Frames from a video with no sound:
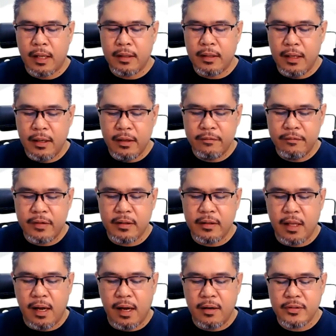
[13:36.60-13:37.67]
and he lived
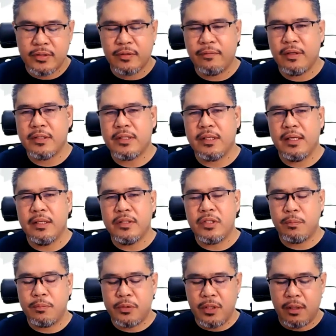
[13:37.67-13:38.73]
in the house of his
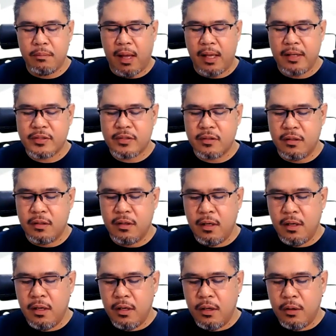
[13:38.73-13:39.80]
Egyptian master.
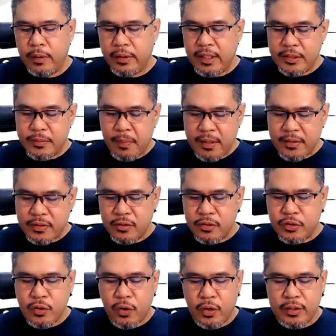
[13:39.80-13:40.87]
When his
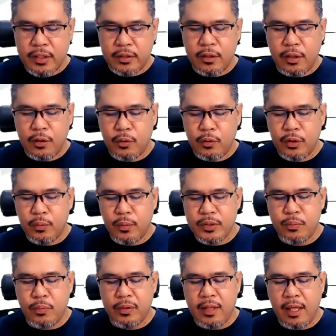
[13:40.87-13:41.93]
master saw that the Lord
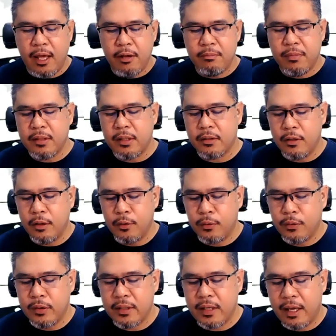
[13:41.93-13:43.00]
was with him and that the
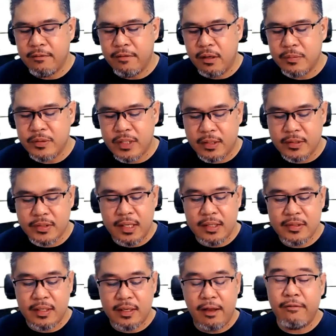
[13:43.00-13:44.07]
Lord gave him
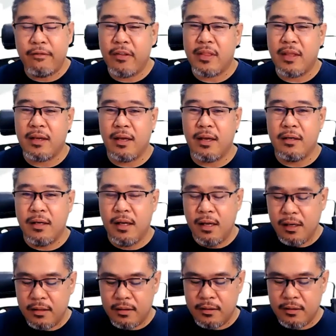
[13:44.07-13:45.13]
success in everything he
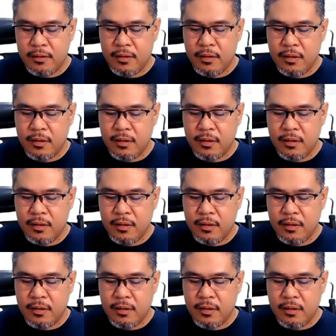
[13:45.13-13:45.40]
did,